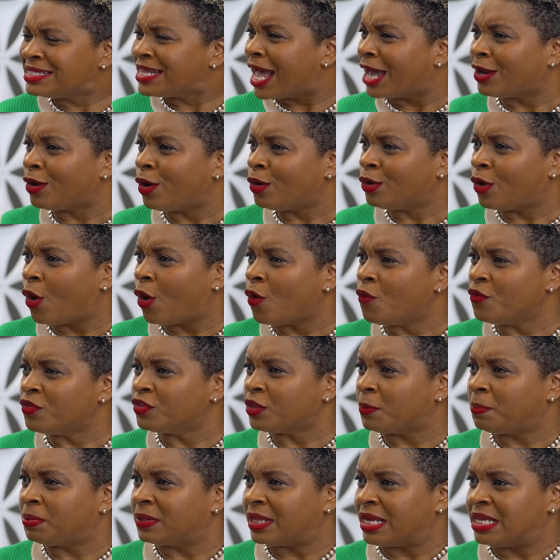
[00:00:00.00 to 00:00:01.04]
not all over the
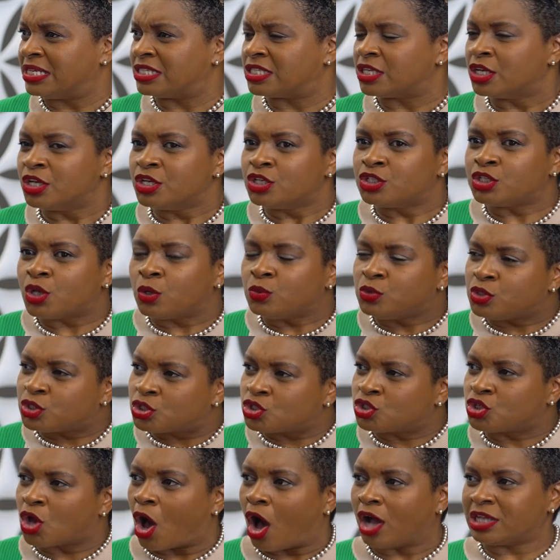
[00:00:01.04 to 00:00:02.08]
place. So
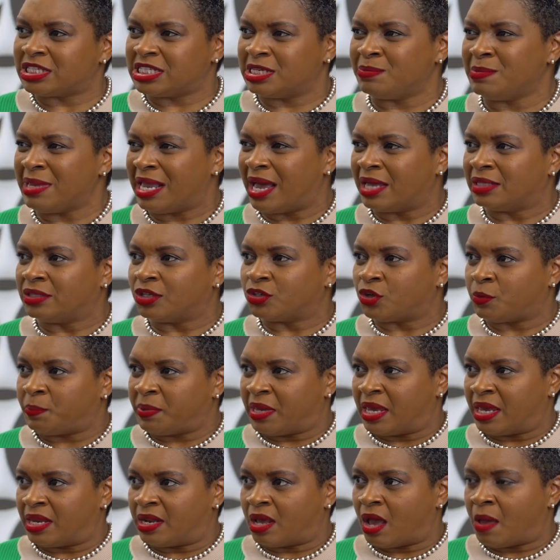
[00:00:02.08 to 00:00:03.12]
talk to me a little
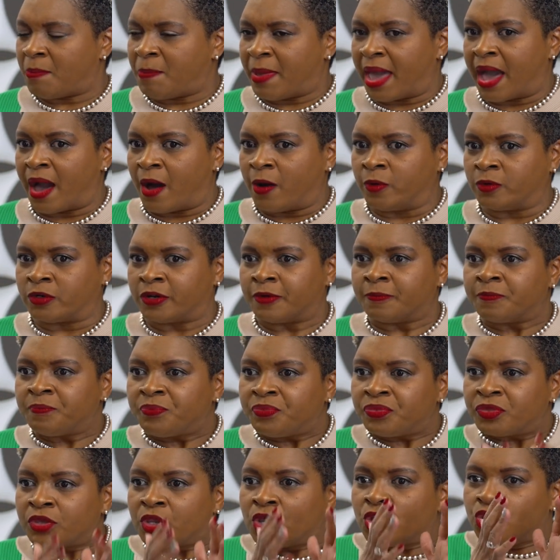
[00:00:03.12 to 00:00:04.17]
bit about
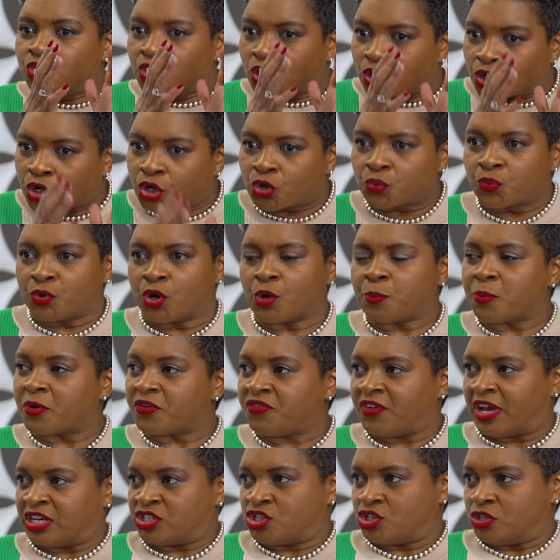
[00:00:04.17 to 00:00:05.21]
the career
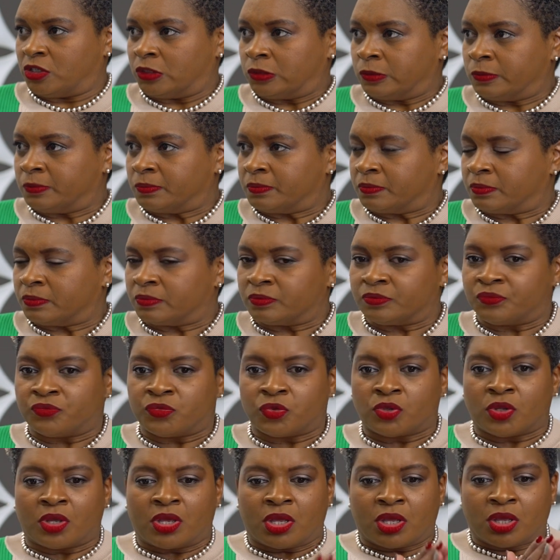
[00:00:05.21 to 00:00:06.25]
professional,
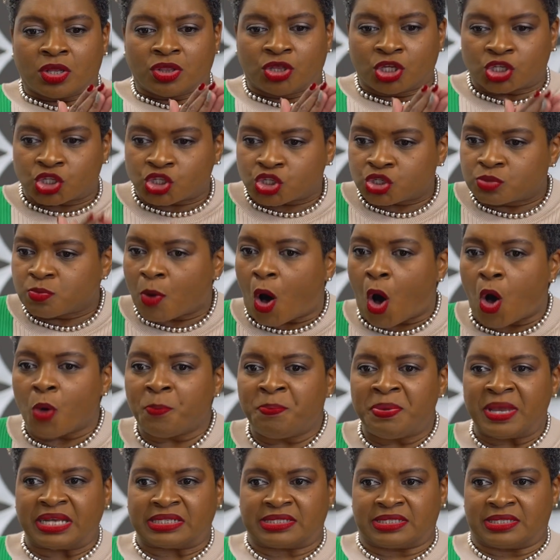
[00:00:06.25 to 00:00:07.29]
the small
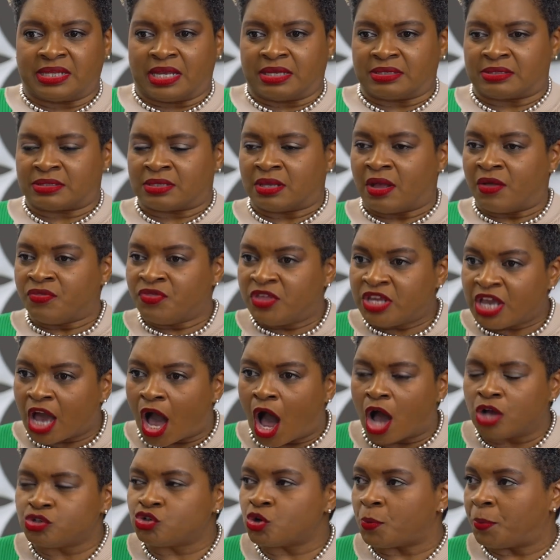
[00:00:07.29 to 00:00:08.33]
business, the
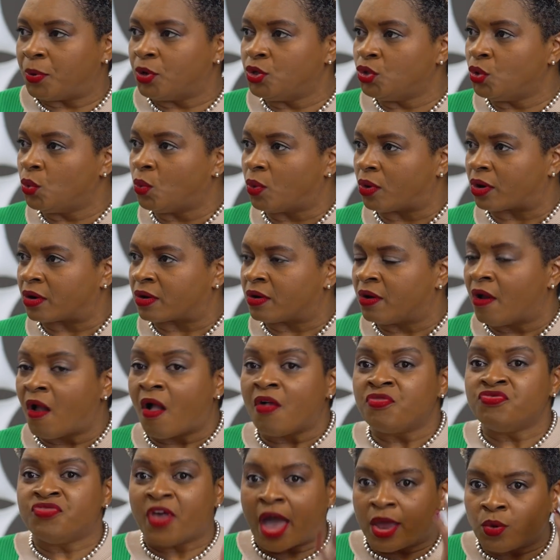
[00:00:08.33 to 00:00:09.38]
entrepreneur
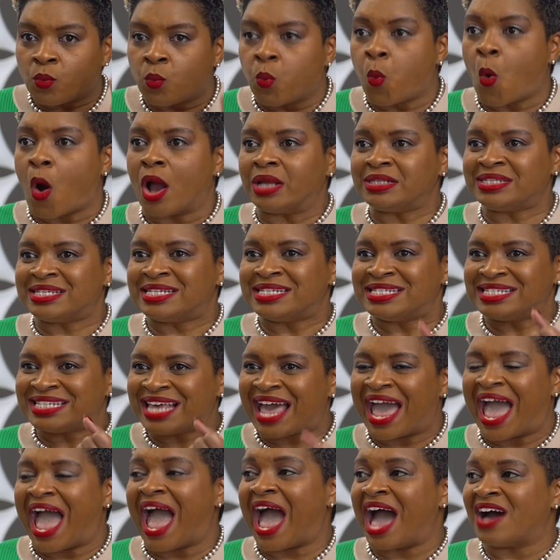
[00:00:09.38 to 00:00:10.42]
that wants to
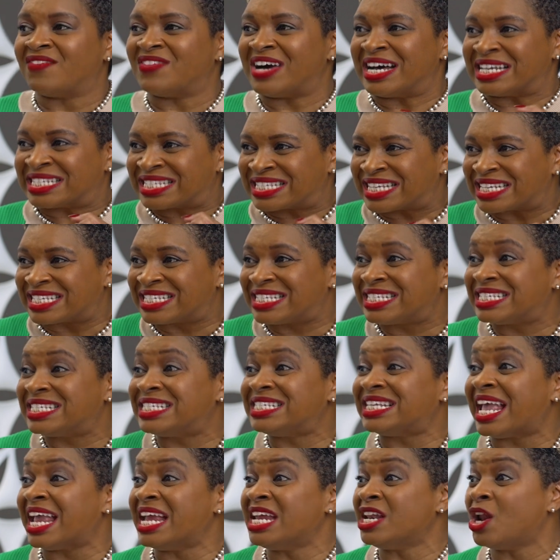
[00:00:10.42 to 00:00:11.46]
have a
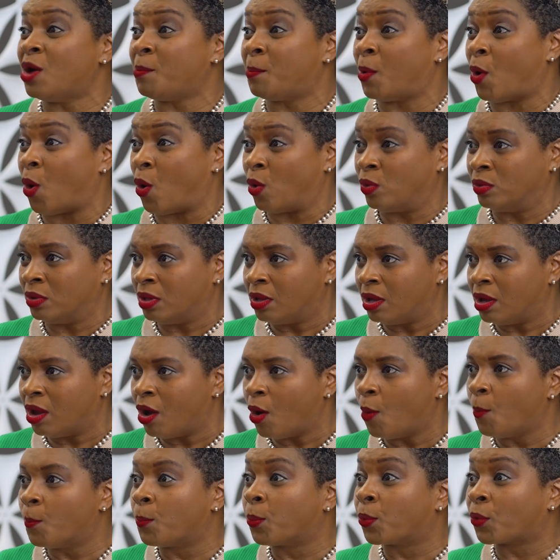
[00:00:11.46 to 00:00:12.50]
sustainable
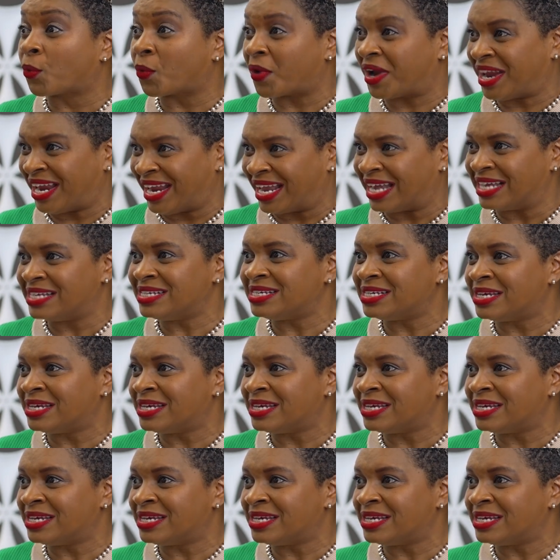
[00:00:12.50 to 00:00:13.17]
brand.